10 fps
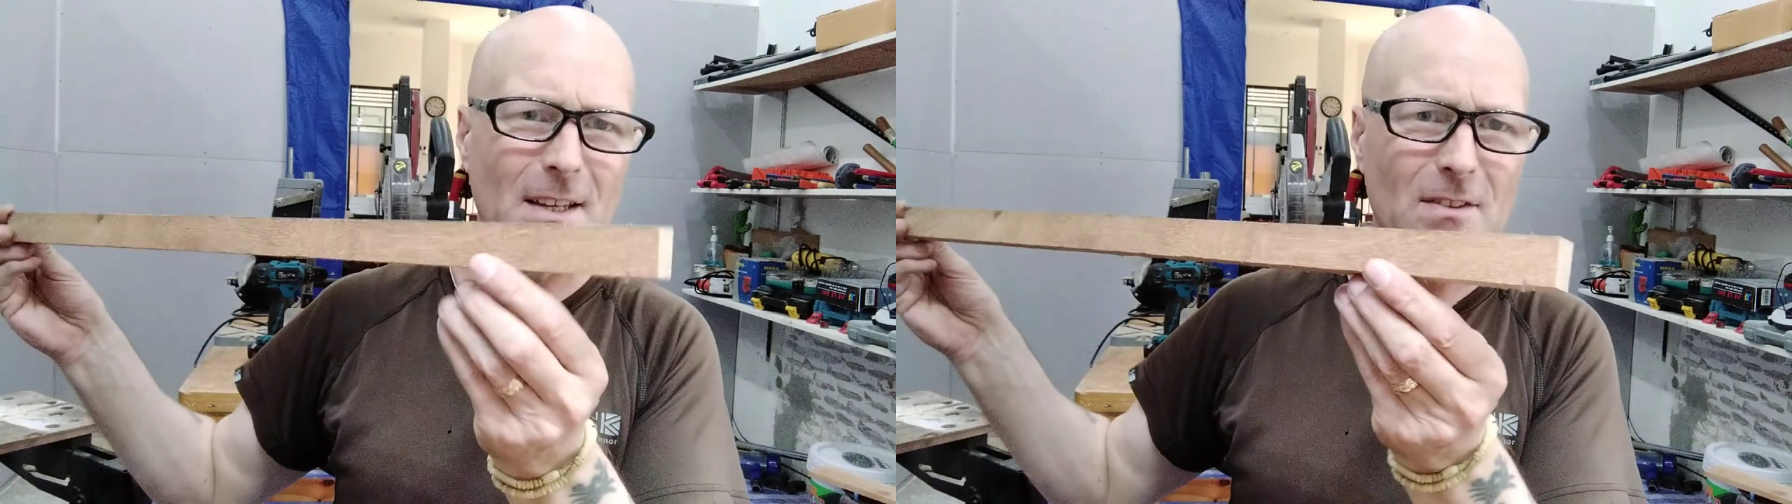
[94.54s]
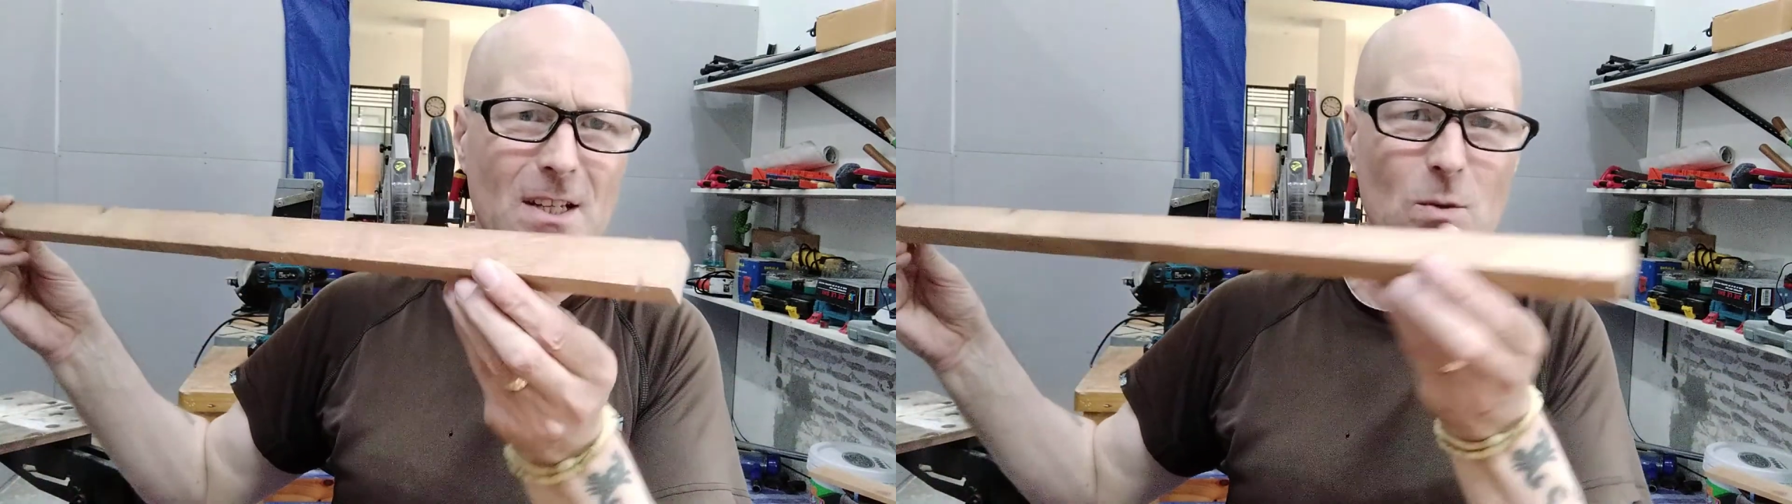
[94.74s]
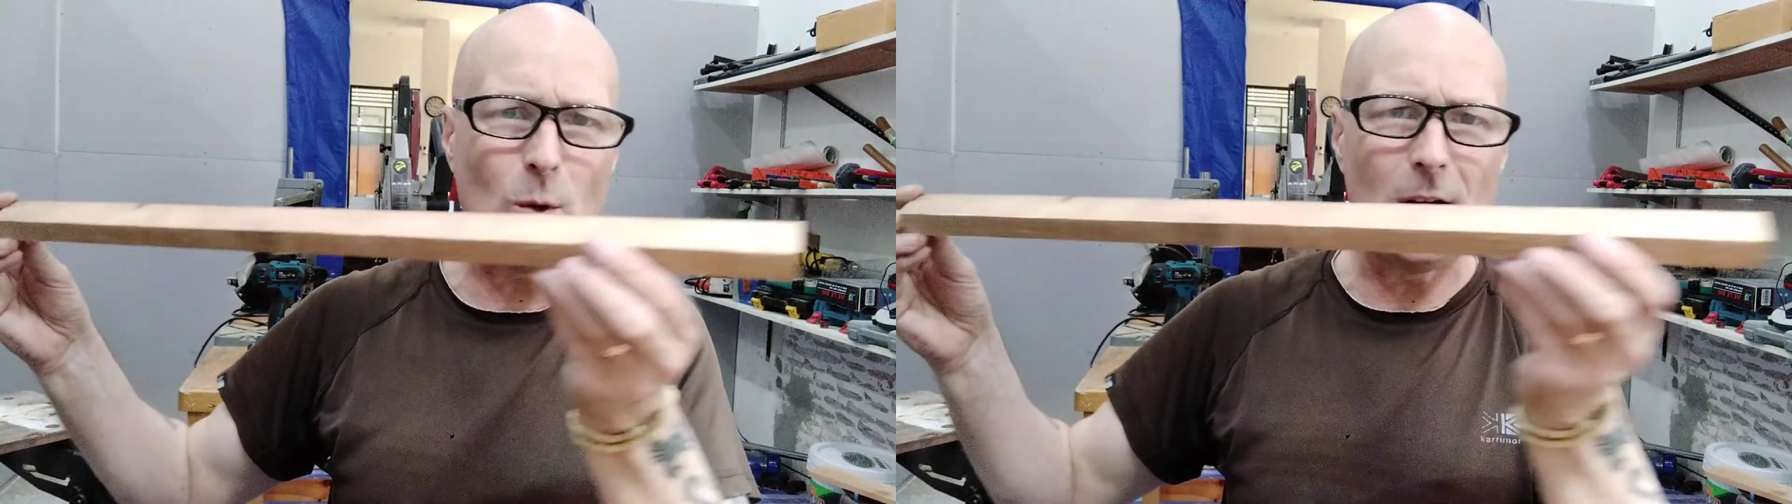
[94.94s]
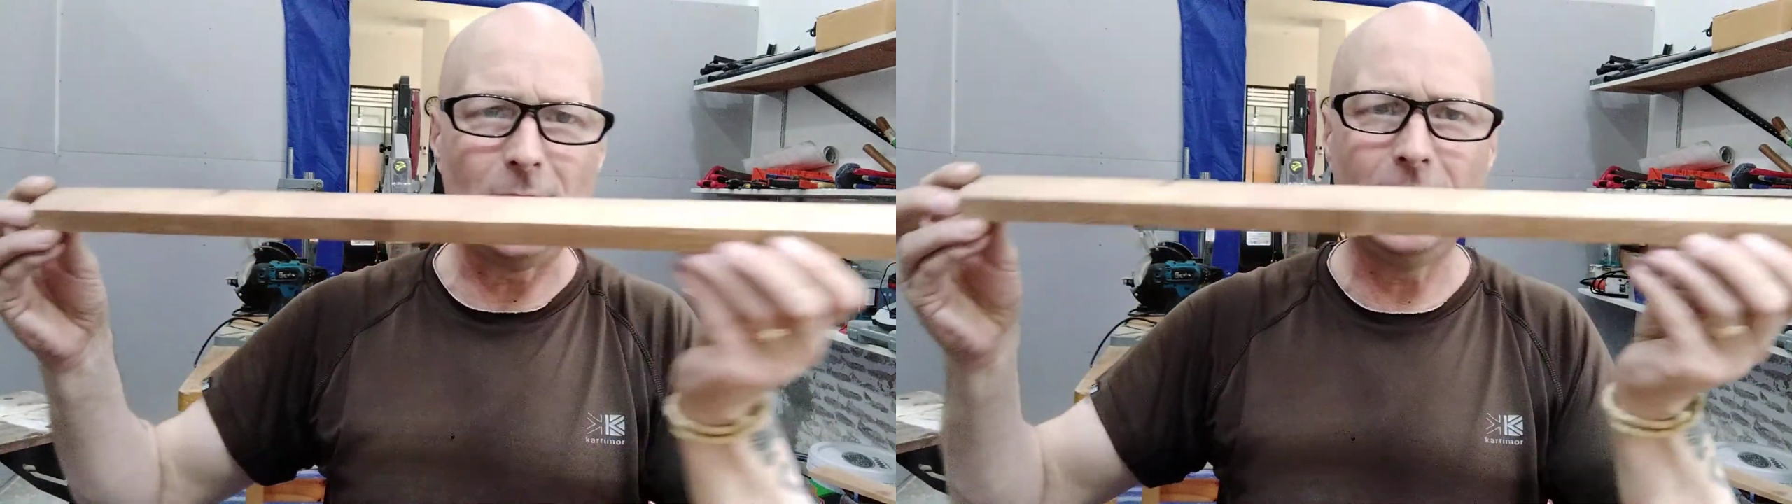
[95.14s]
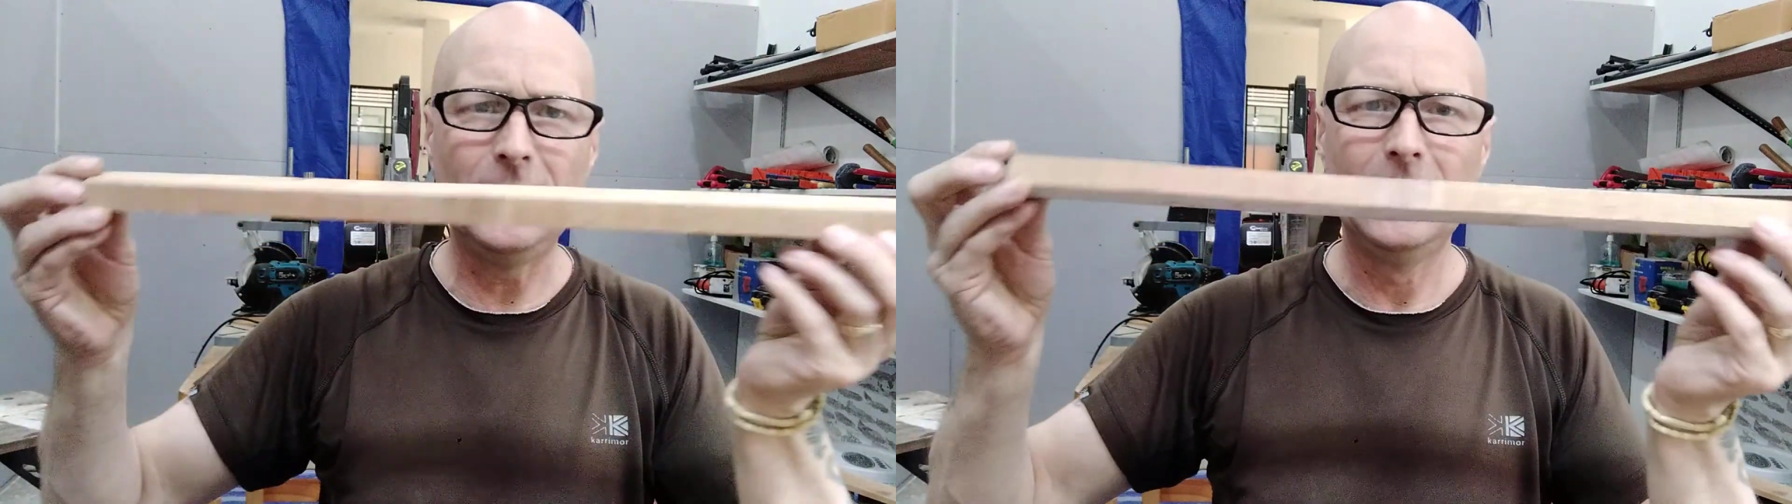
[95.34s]
this one,
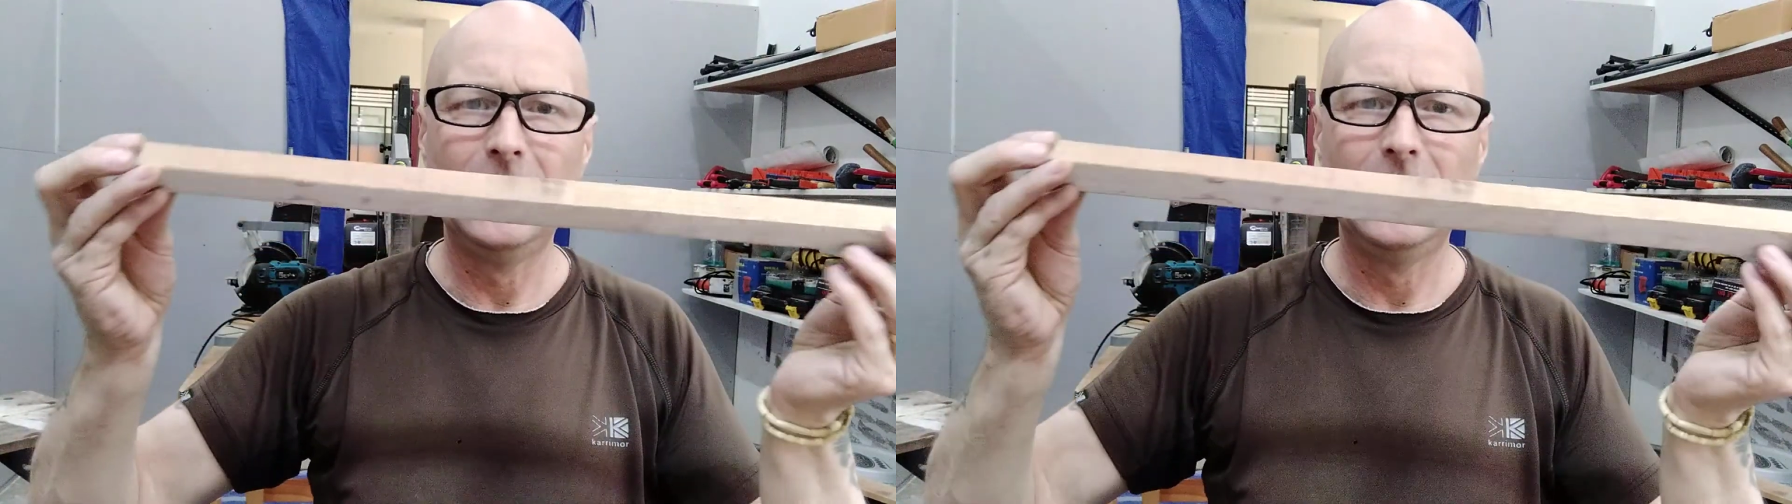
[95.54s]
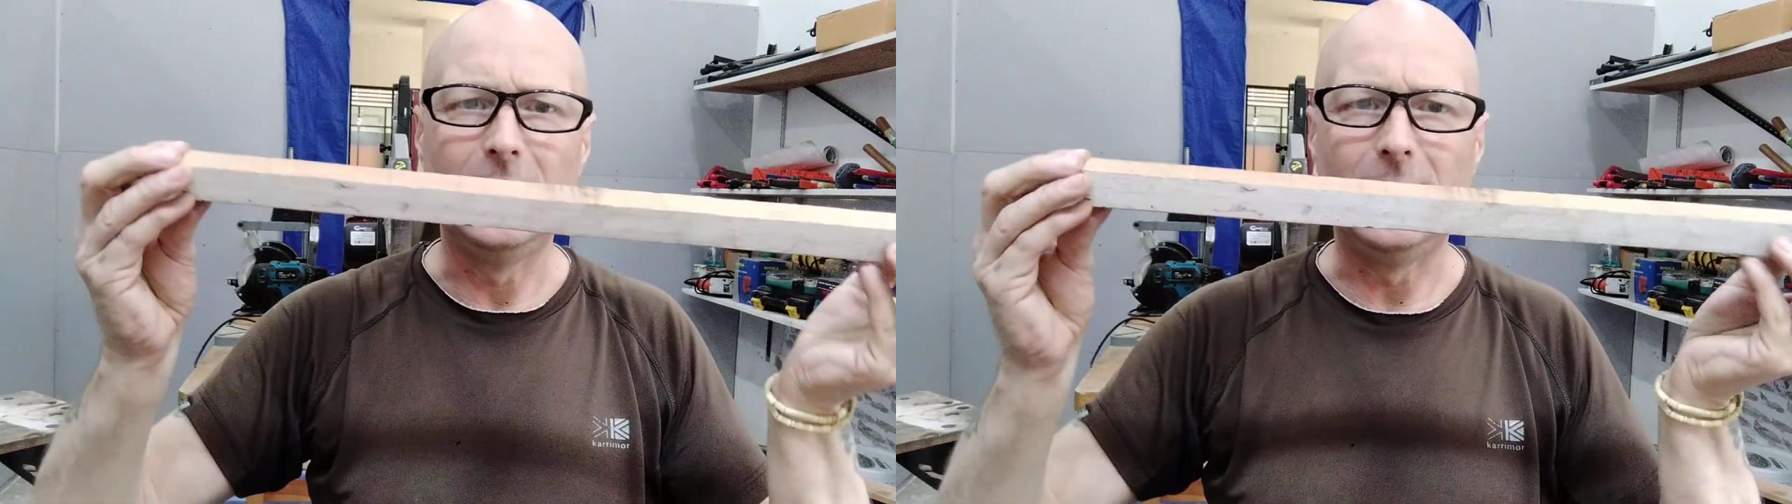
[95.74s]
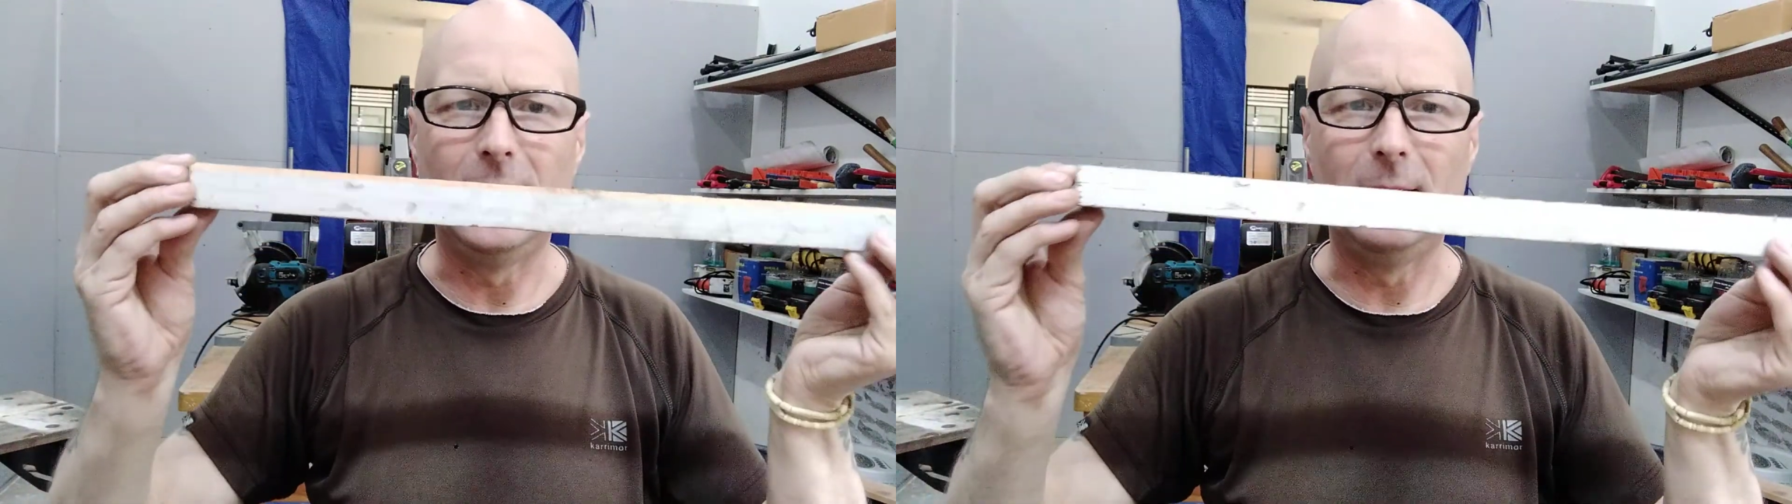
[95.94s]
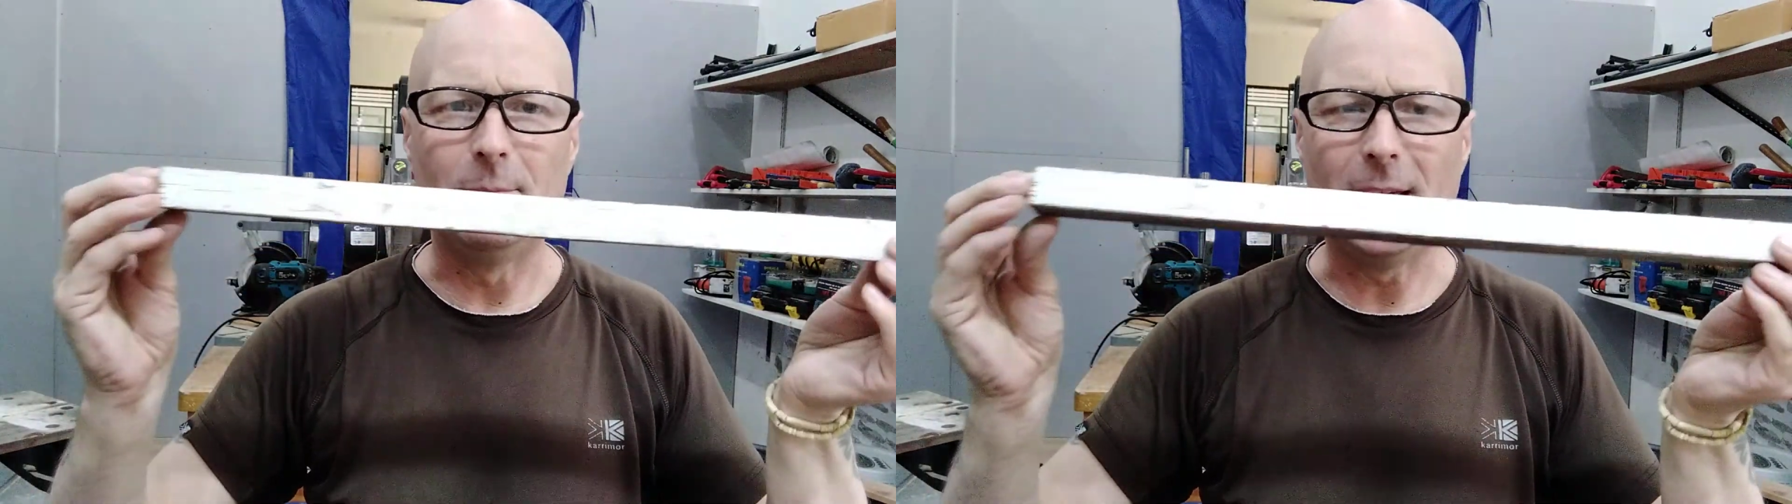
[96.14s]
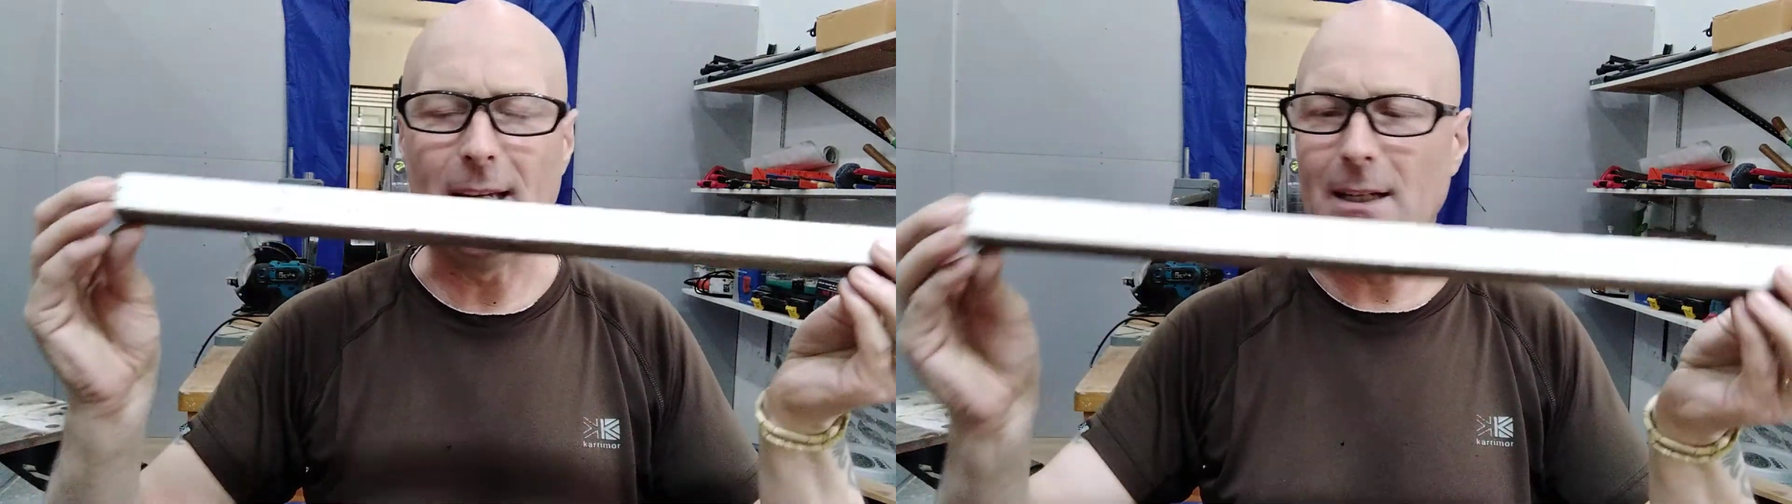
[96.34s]
it